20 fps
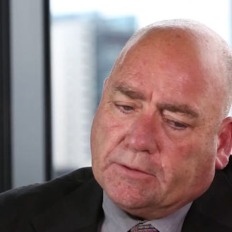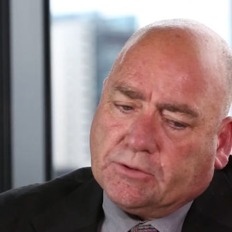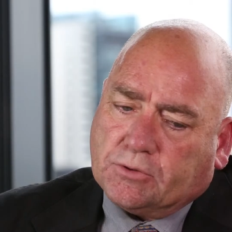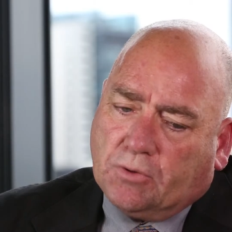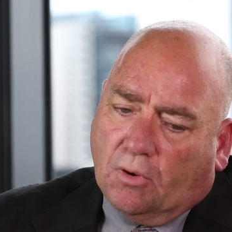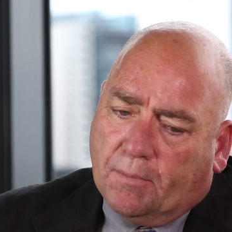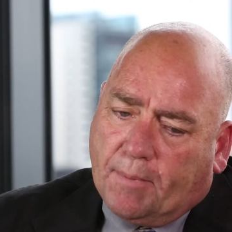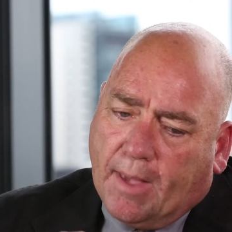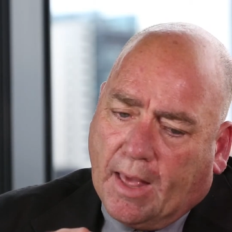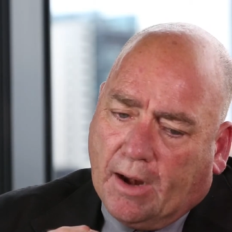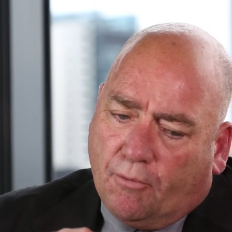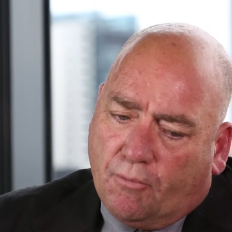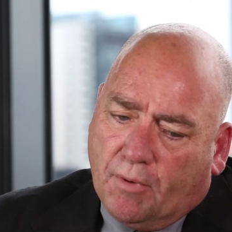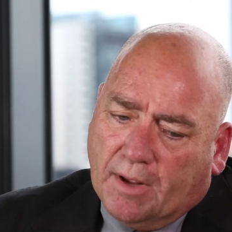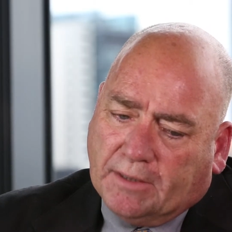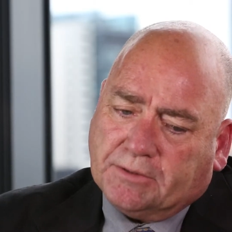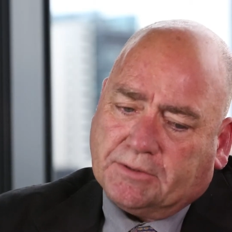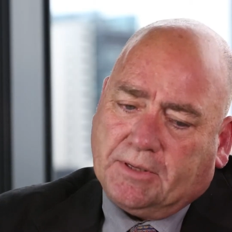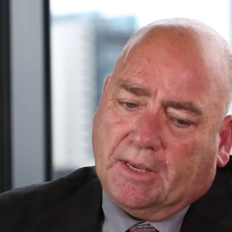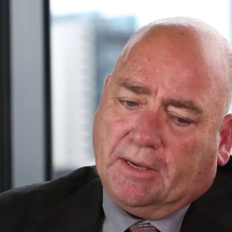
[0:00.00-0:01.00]
it's not about
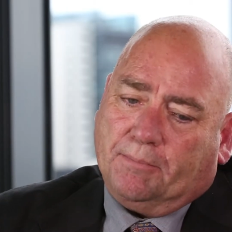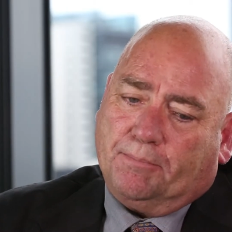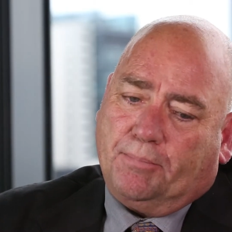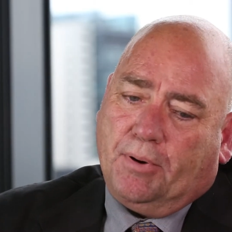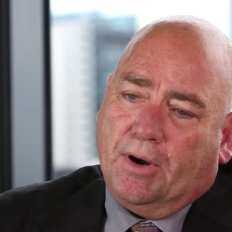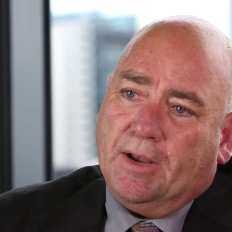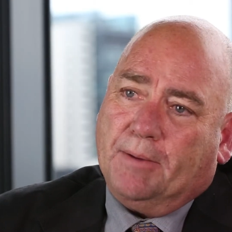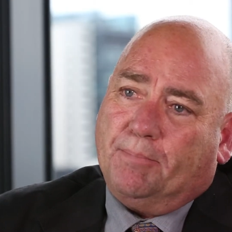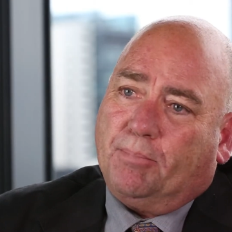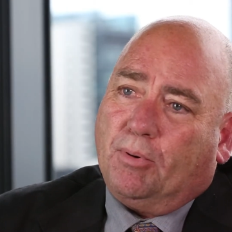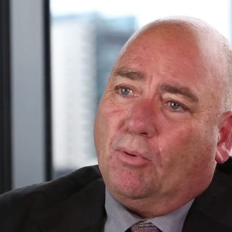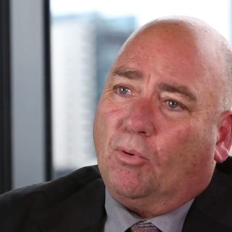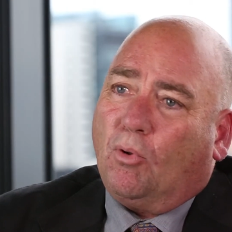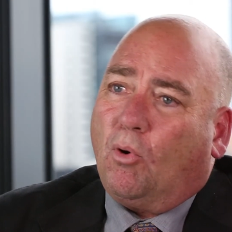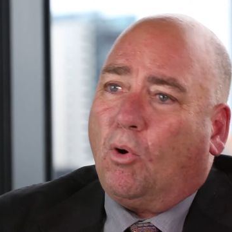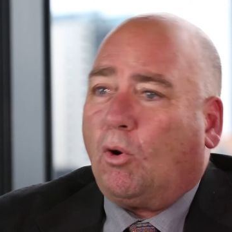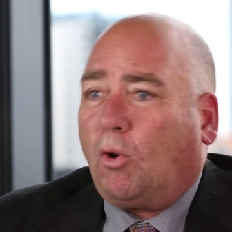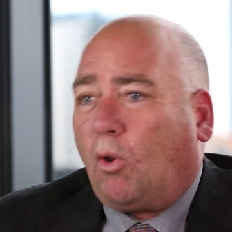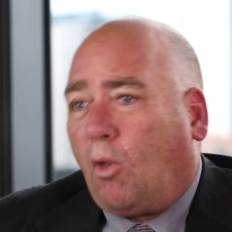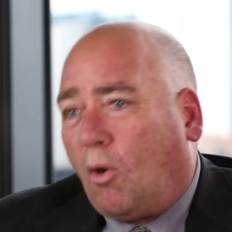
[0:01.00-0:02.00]
arresting people
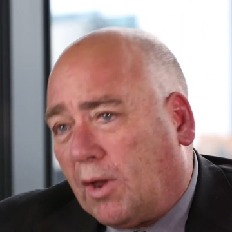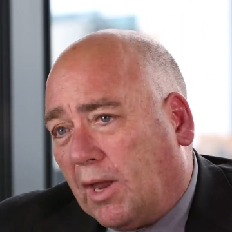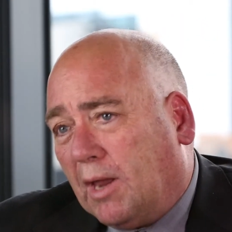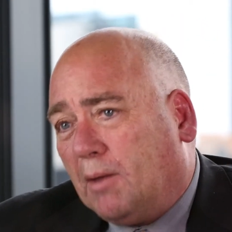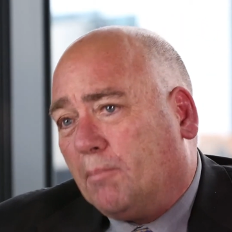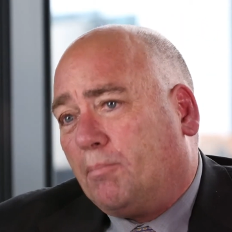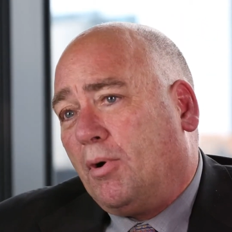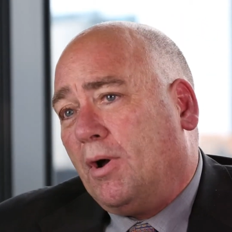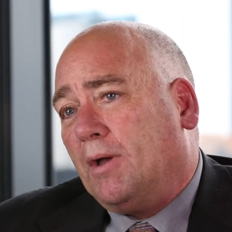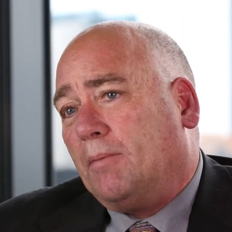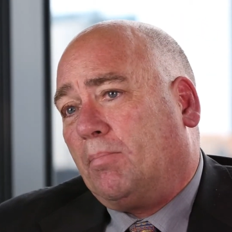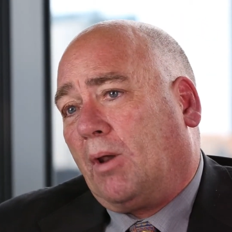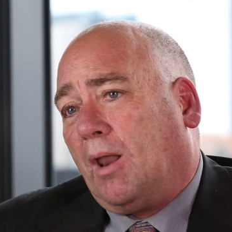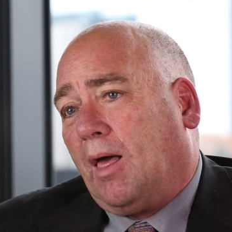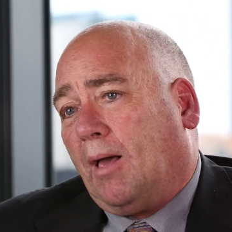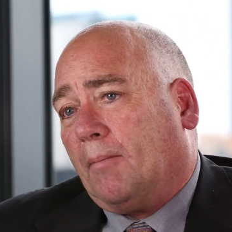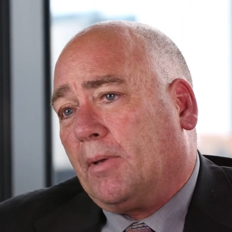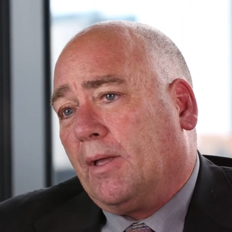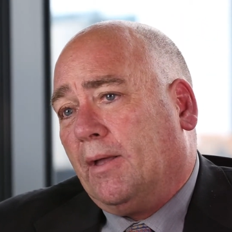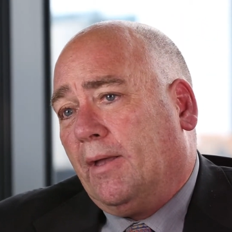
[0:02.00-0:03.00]
or locking people
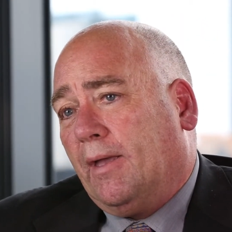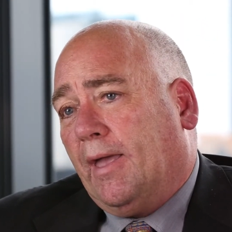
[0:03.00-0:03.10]
up.